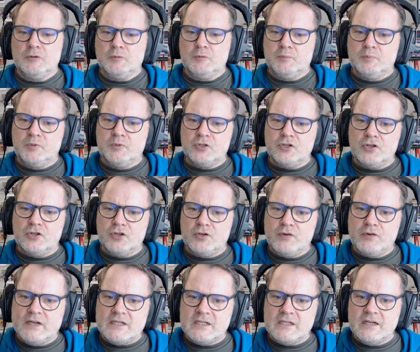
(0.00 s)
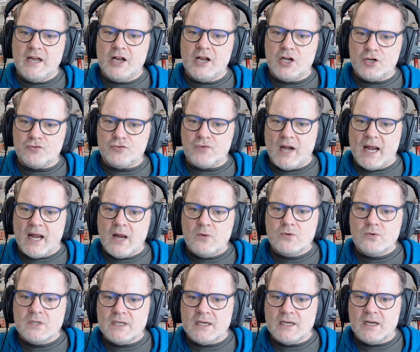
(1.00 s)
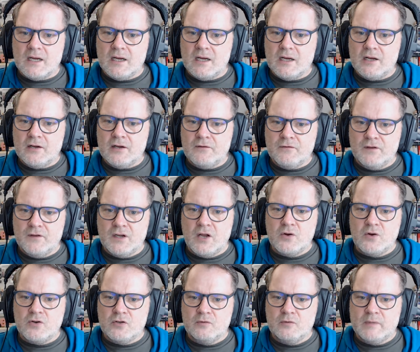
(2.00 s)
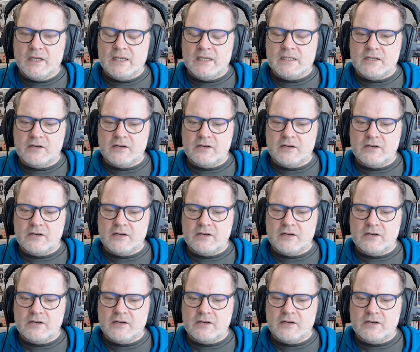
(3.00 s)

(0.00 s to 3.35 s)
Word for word: but there isn't a grounding for local media.